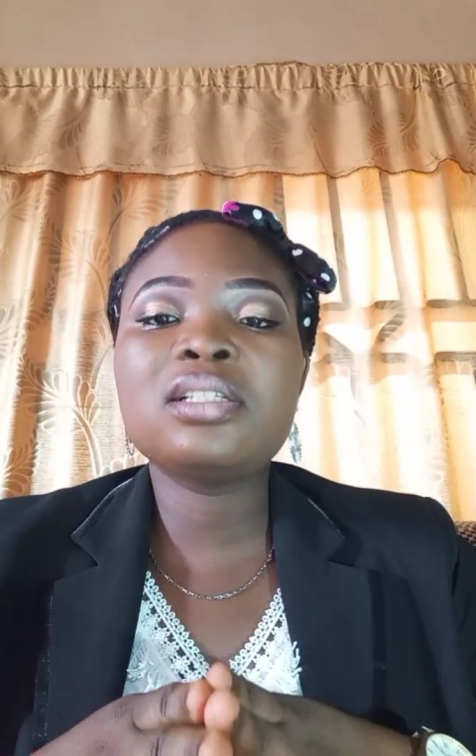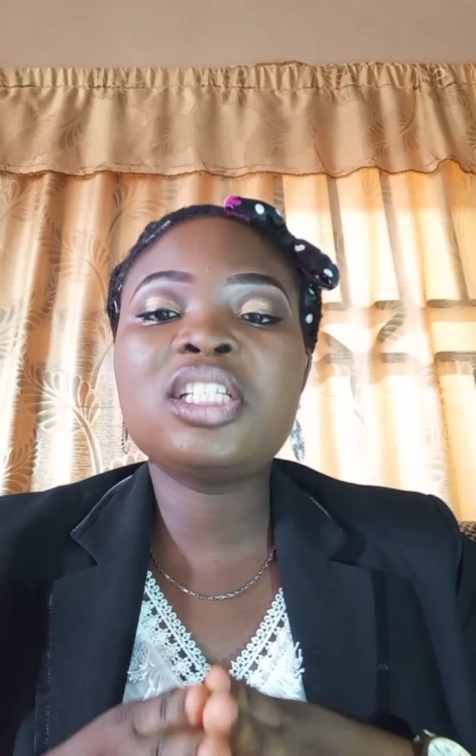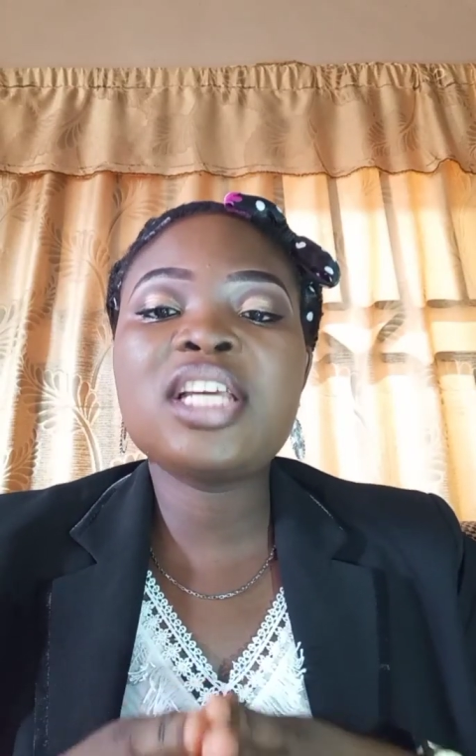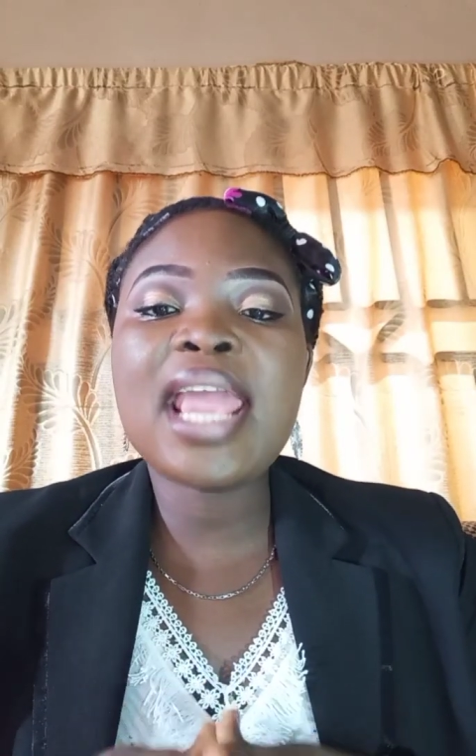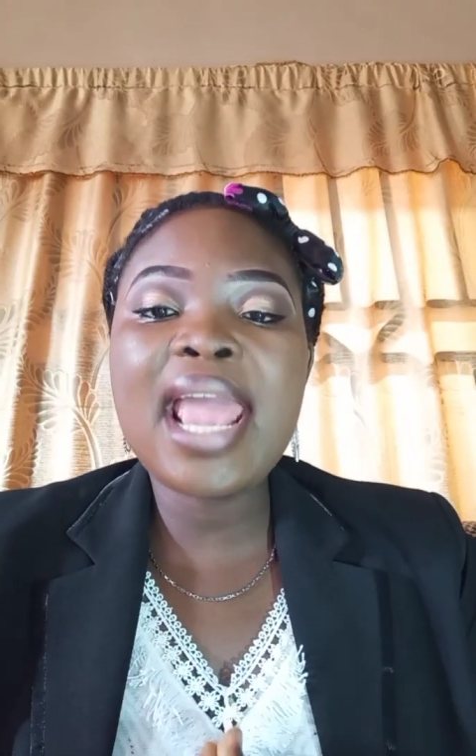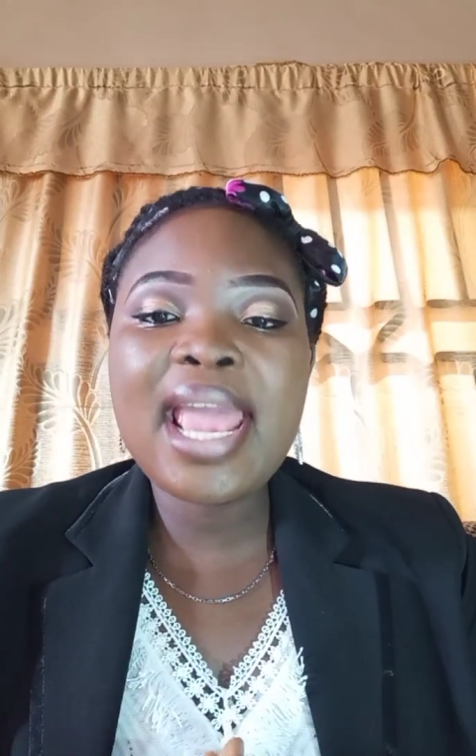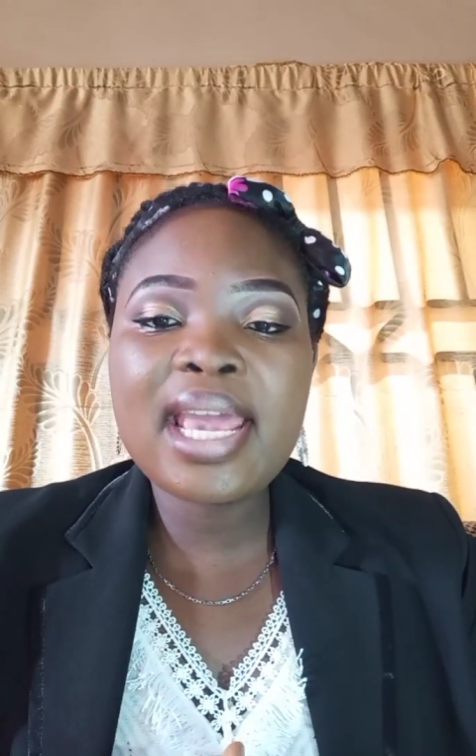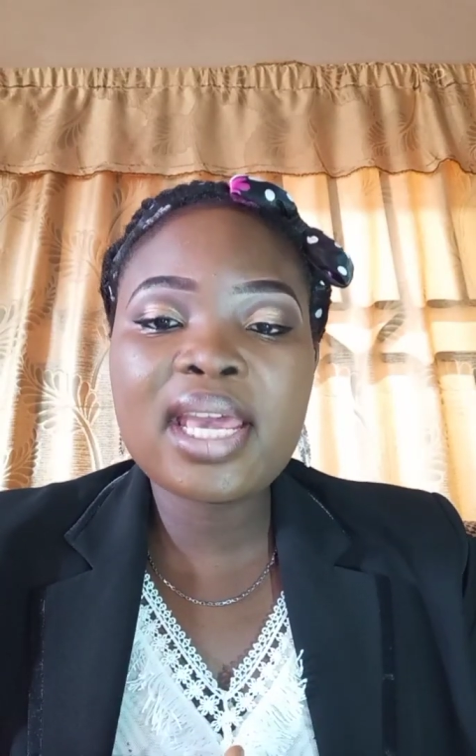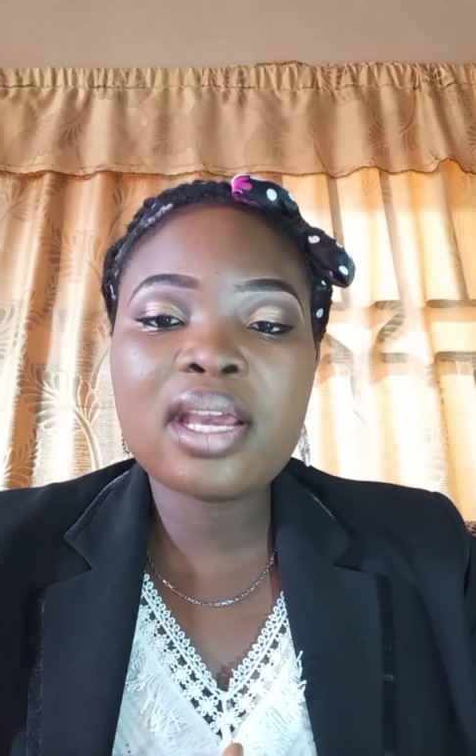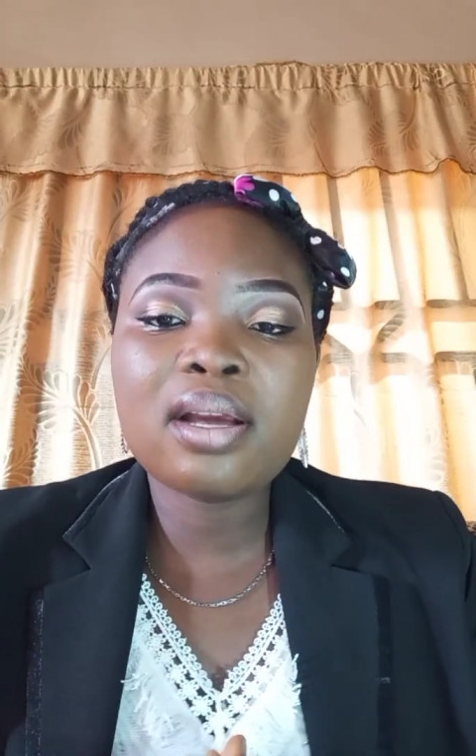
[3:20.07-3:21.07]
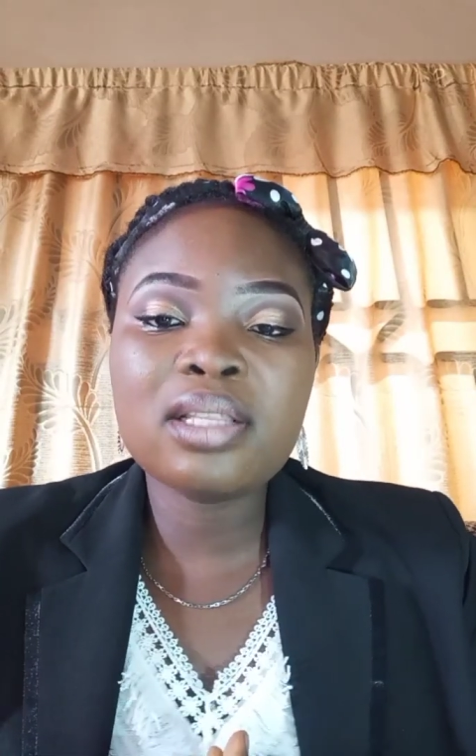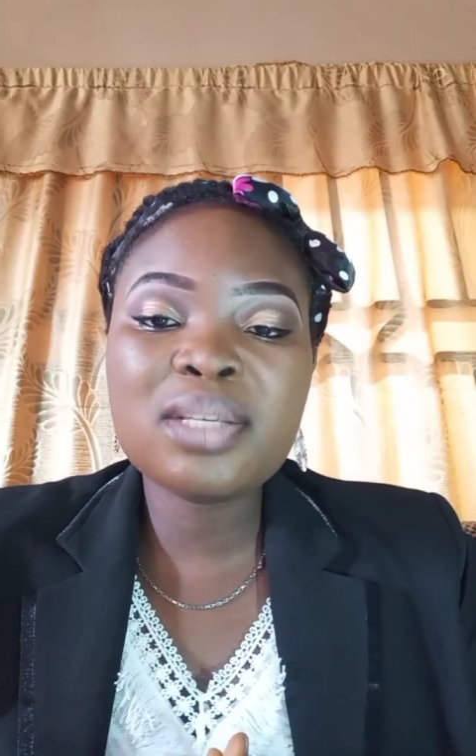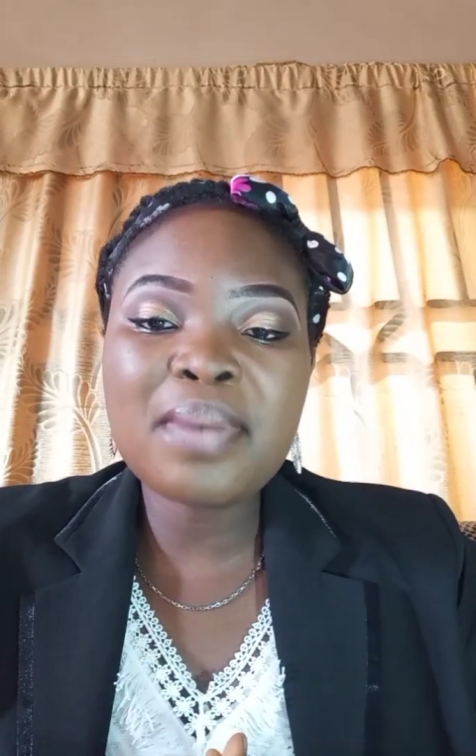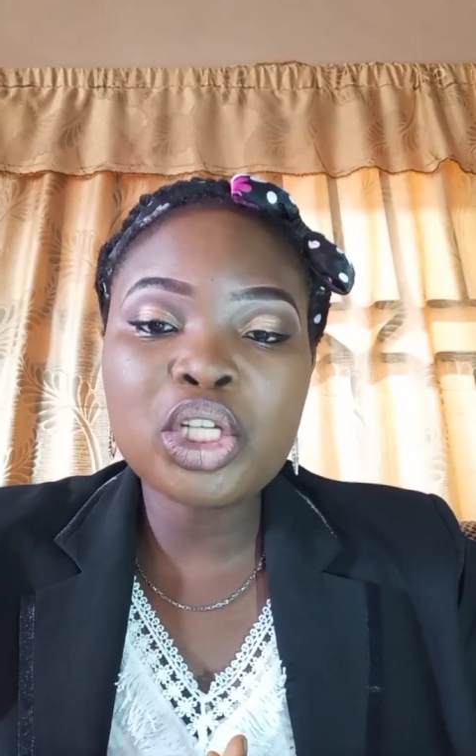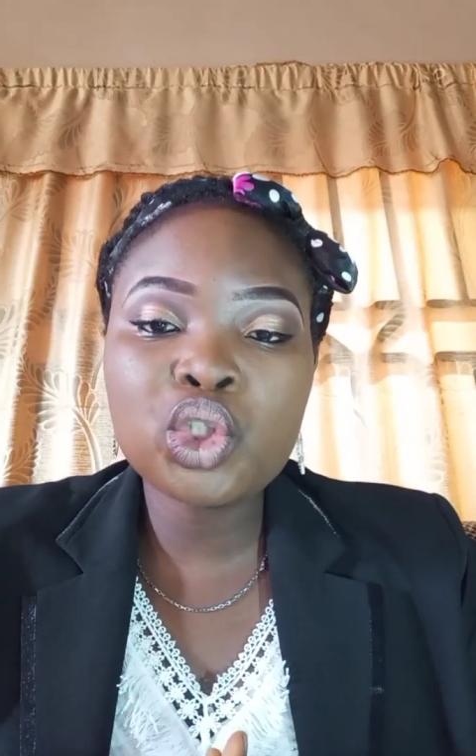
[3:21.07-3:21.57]

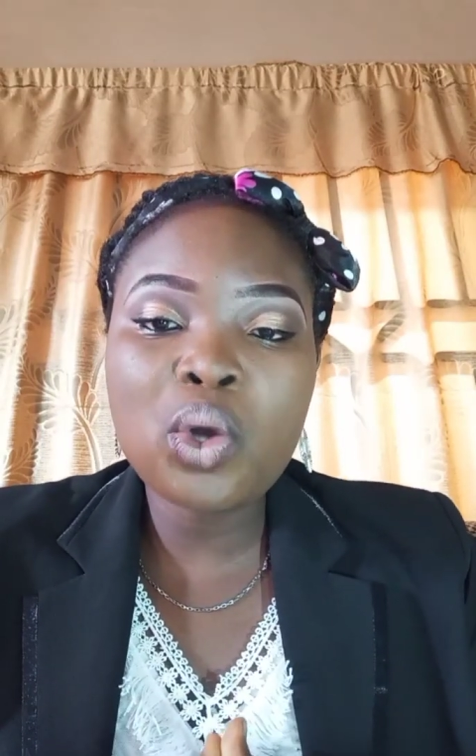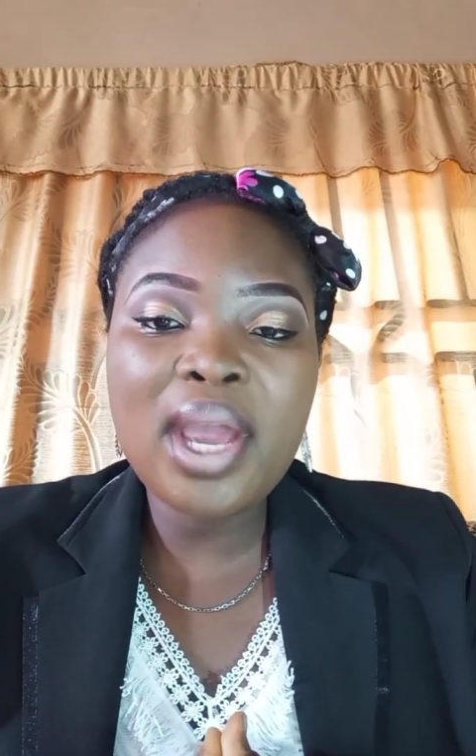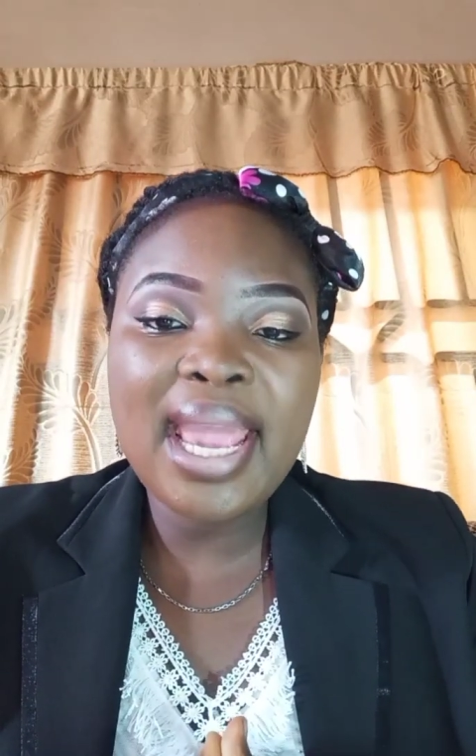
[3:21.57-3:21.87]
the mature